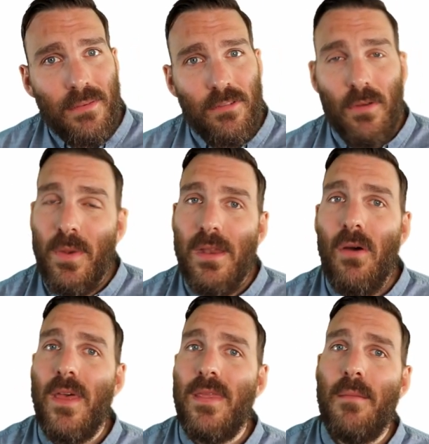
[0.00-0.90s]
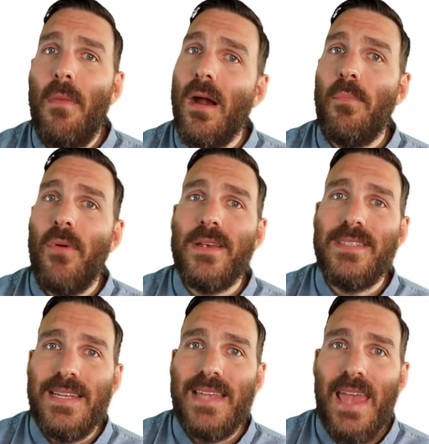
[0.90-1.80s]
So we know that the market price
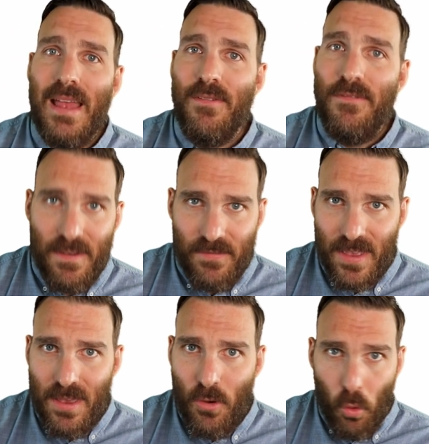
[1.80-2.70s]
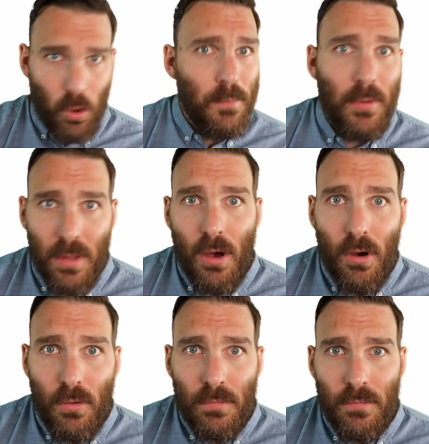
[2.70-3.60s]
needs to hit 50 or
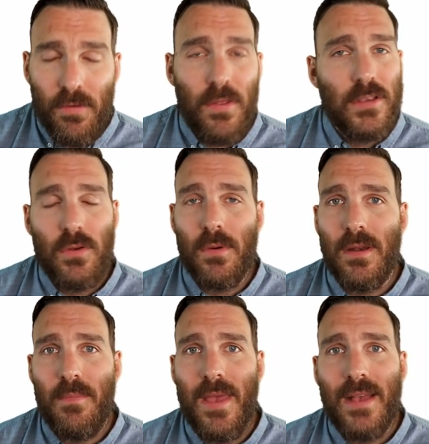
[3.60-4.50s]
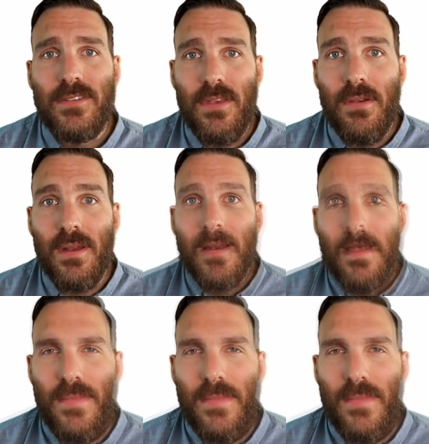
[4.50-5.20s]
below for this order to be executed.